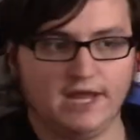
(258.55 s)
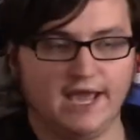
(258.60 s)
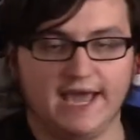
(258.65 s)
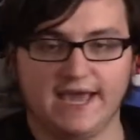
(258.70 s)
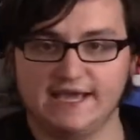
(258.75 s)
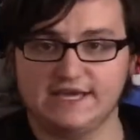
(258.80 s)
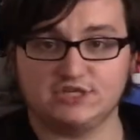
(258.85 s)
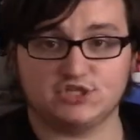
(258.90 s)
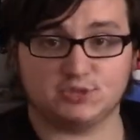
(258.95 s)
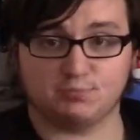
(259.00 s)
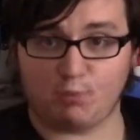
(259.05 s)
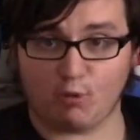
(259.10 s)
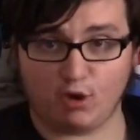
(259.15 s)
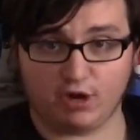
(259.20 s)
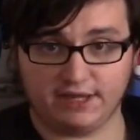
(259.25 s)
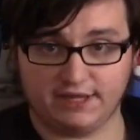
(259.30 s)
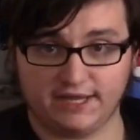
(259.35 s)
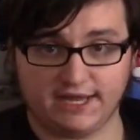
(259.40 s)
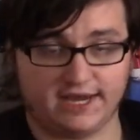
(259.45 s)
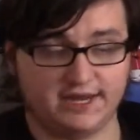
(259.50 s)
a
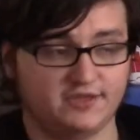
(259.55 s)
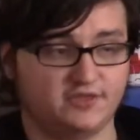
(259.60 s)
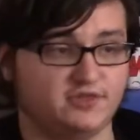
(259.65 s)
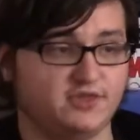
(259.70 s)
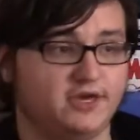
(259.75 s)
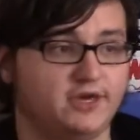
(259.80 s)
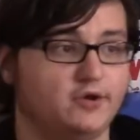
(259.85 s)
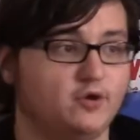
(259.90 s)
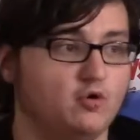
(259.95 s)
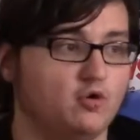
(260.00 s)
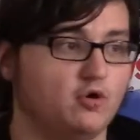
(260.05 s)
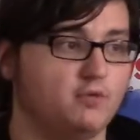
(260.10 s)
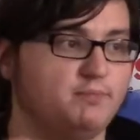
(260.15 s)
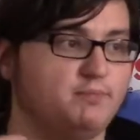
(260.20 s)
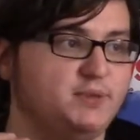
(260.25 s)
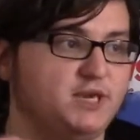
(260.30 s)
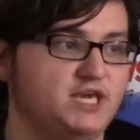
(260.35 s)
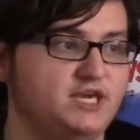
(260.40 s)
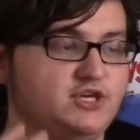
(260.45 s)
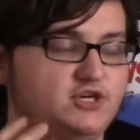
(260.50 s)
spoiling anything or
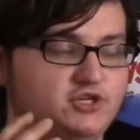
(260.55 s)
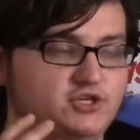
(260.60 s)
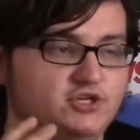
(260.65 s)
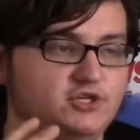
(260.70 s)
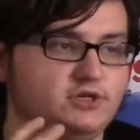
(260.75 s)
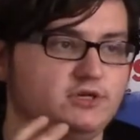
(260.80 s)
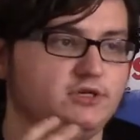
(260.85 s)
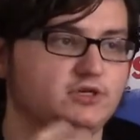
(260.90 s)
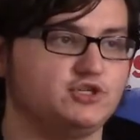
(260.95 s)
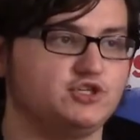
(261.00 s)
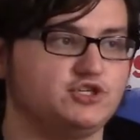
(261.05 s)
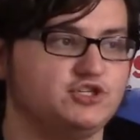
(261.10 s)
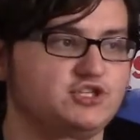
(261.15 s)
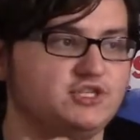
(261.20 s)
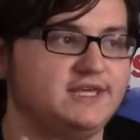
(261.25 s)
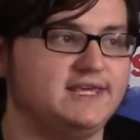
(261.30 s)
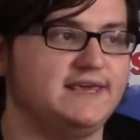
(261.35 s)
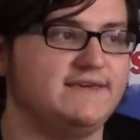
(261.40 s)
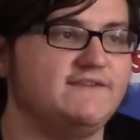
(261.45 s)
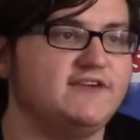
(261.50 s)
b
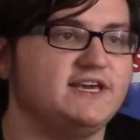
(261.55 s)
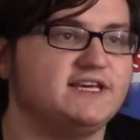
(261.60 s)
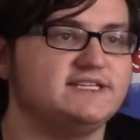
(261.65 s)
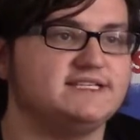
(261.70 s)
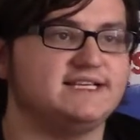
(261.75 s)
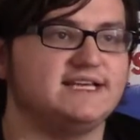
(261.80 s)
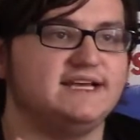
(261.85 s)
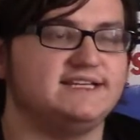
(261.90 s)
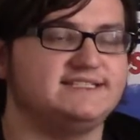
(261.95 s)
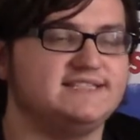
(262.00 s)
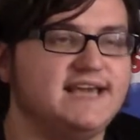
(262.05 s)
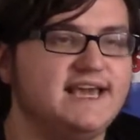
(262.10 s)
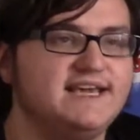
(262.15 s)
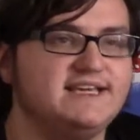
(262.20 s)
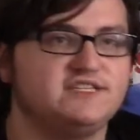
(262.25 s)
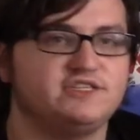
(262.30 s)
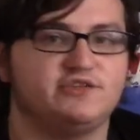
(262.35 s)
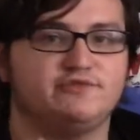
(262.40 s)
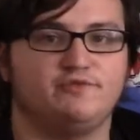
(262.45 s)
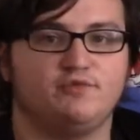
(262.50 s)
just giving us a
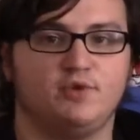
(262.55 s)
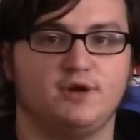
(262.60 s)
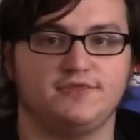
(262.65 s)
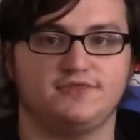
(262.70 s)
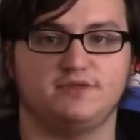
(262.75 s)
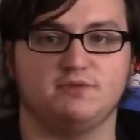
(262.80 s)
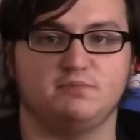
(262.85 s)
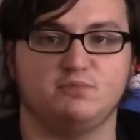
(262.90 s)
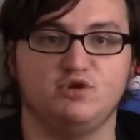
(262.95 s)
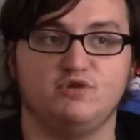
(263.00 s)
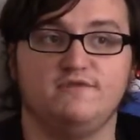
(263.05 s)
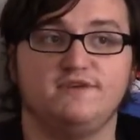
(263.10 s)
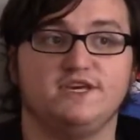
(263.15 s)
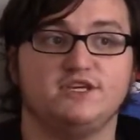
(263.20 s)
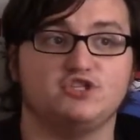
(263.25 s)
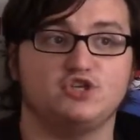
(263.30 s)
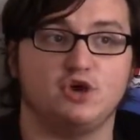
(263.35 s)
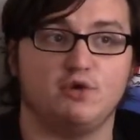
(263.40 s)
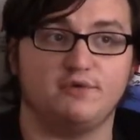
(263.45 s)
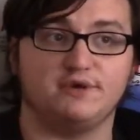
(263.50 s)
taste of what the movie
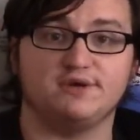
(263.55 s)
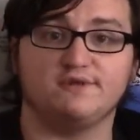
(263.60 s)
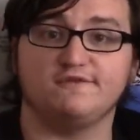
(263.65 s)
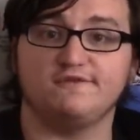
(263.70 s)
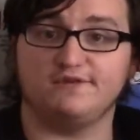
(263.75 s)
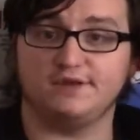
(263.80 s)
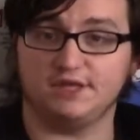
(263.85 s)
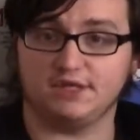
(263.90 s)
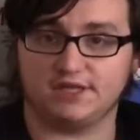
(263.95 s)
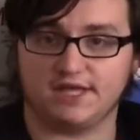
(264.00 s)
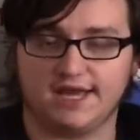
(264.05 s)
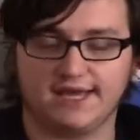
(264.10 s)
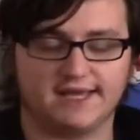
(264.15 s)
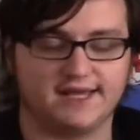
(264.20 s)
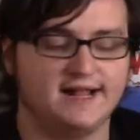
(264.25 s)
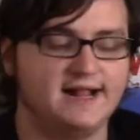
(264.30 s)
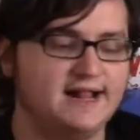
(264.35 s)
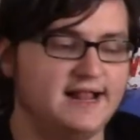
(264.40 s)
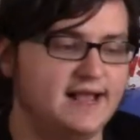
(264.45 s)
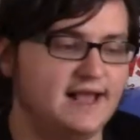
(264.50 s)
is going to feel like